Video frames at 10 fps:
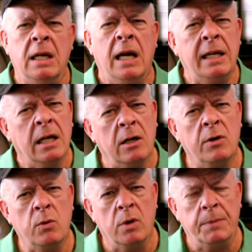I not
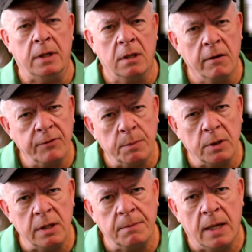only want to be
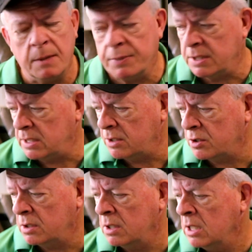comfortable in my
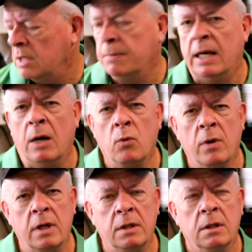position, but I
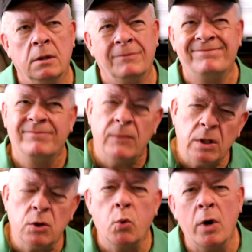want it
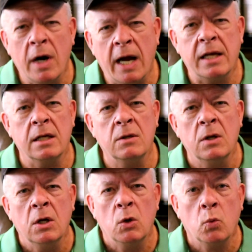to where I
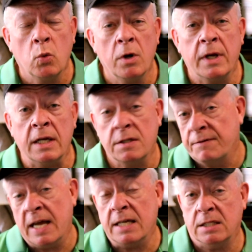can work as
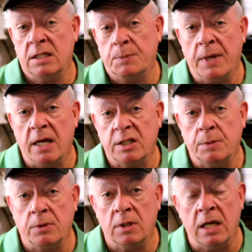fast as
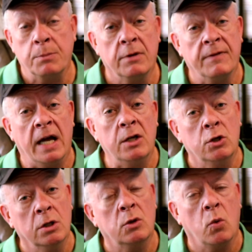possible and provide
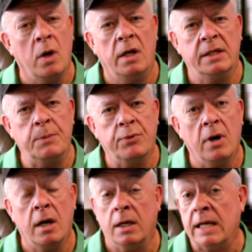good quality
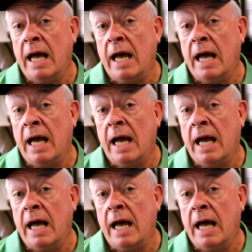product.